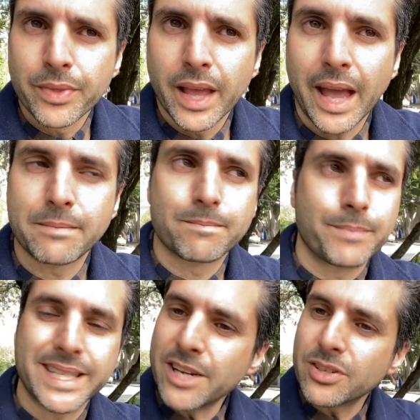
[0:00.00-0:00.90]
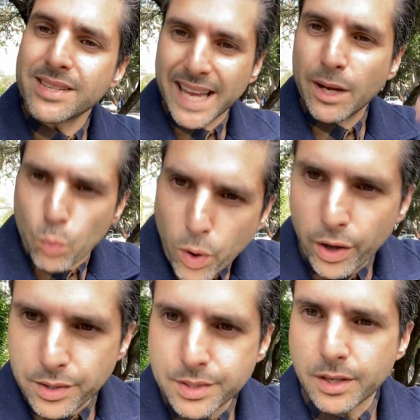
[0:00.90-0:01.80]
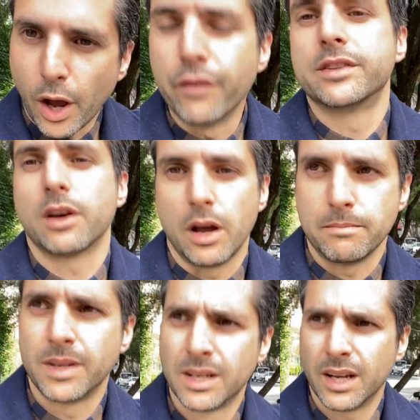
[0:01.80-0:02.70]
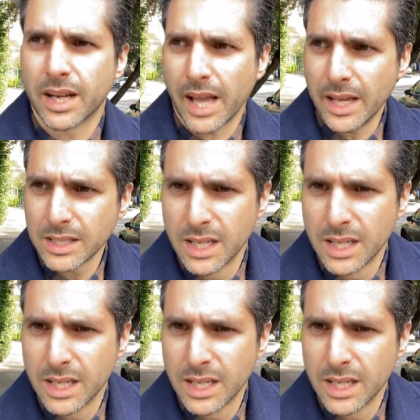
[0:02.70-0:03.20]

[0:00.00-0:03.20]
it potentially is getting worse over time, okay?